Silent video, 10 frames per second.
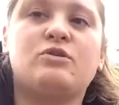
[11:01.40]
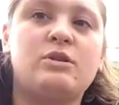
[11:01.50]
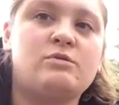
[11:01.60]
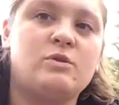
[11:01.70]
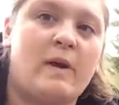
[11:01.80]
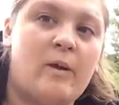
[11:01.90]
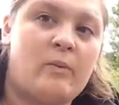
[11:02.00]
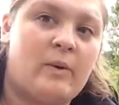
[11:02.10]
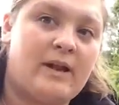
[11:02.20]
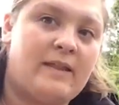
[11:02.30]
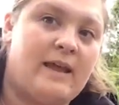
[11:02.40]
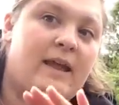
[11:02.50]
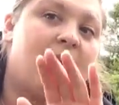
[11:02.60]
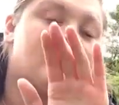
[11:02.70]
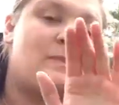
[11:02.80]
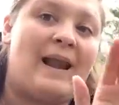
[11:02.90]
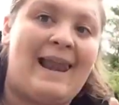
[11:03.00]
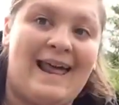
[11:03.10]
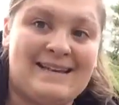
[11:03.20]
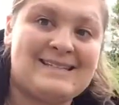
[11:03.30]
you do it where there is
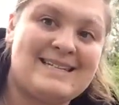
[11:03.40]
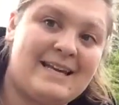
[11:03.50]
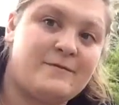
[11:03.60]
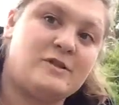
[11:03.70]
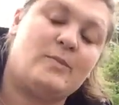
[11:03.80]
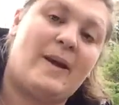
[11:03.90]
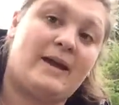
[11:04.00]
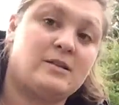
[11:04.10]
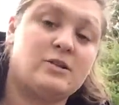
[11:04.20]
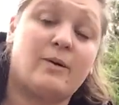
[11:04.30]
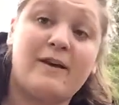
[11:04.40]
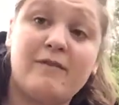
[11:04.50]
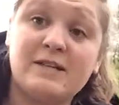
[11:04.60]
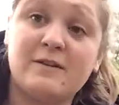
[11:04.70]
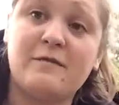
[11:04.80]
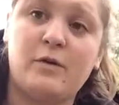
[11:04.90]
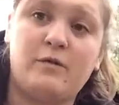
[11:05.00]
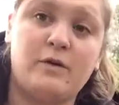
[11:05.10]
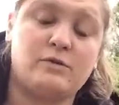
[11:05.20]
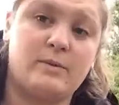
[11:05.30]
plenty of space. So if there's a few of
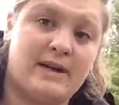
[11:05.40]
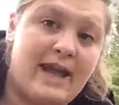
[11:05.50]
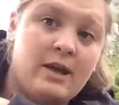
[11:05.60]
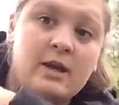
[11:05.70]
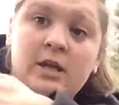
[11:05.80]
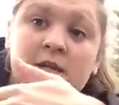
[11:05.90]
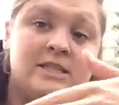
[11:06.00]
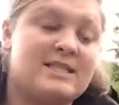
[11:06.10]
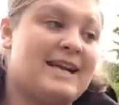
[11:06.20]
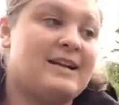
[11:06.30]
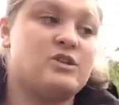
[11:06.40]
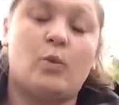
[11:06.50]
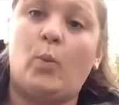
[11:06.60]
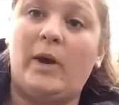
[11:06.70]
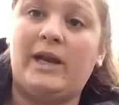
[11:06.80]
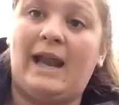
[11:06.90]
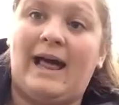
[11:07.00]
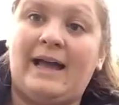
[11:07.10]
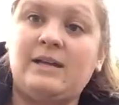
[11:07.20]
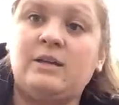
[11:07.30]
you doing it, stand on one
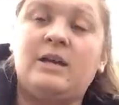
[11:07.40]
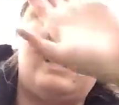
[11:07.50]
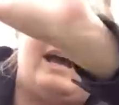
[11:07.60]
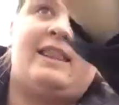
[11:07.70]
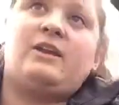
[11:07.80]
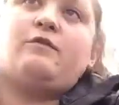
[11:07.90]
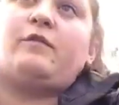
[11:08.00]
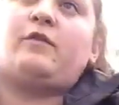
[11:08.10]
line and then you've